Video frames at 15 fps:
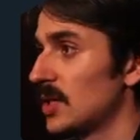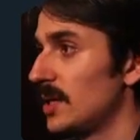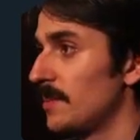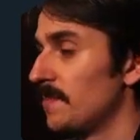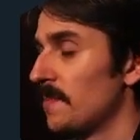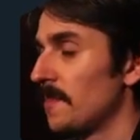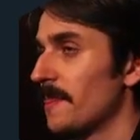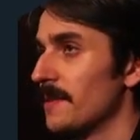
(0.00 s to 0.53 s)

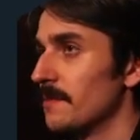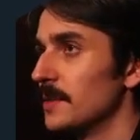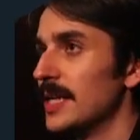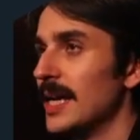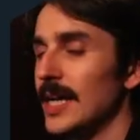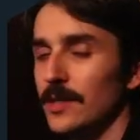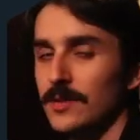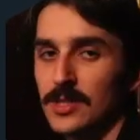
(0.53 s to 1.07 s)
Really handy just
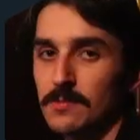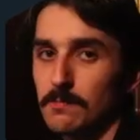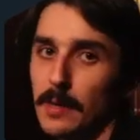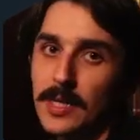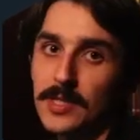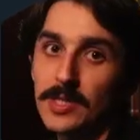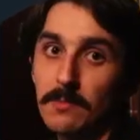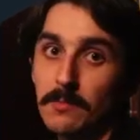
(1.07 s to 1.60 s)
managing
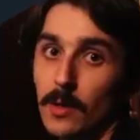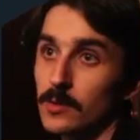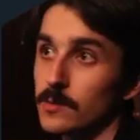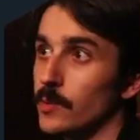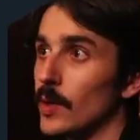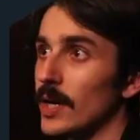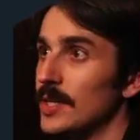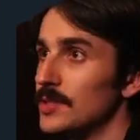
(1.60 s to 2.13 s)
multiple
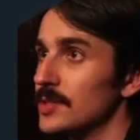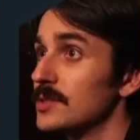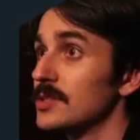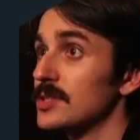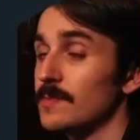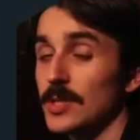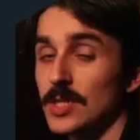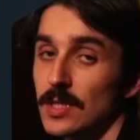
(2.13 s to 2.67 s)
agents, especially
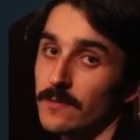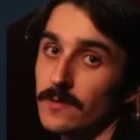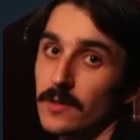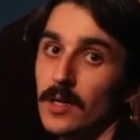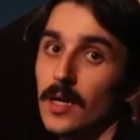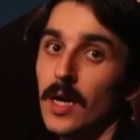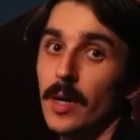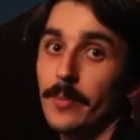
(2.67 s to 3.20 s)
for
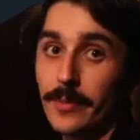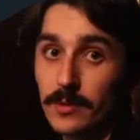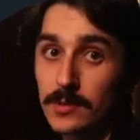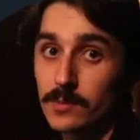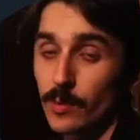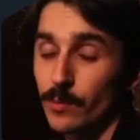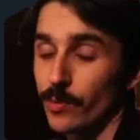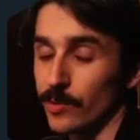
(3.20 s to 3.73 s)
multiple
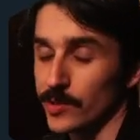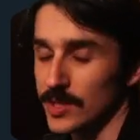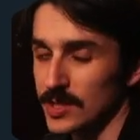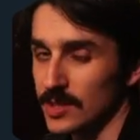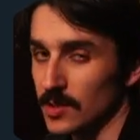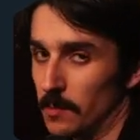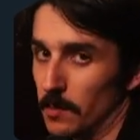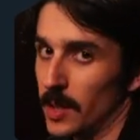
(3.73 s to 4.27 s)
projects that you may
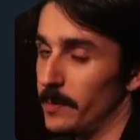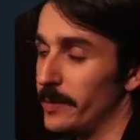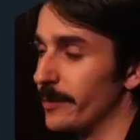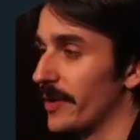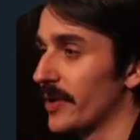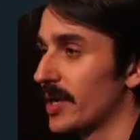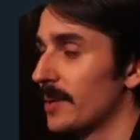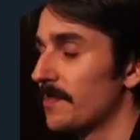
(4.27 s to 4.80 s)
be running.
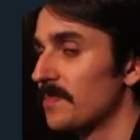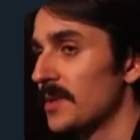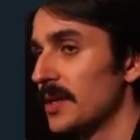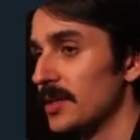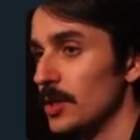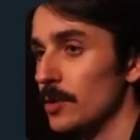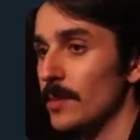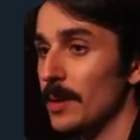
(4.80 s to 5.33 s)
You
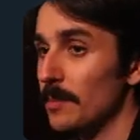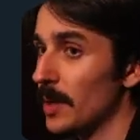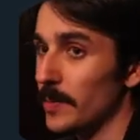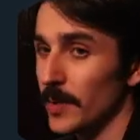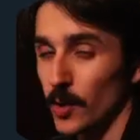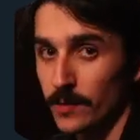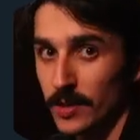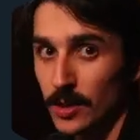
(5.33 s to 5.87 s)
may be overkill
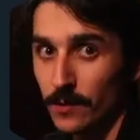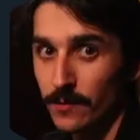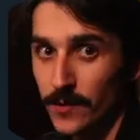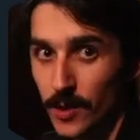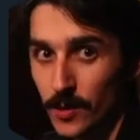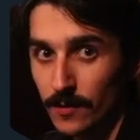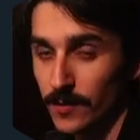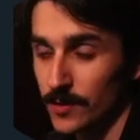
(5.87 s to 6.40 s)
for you if you're just
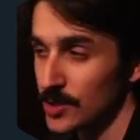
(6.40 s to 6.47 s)
doing this.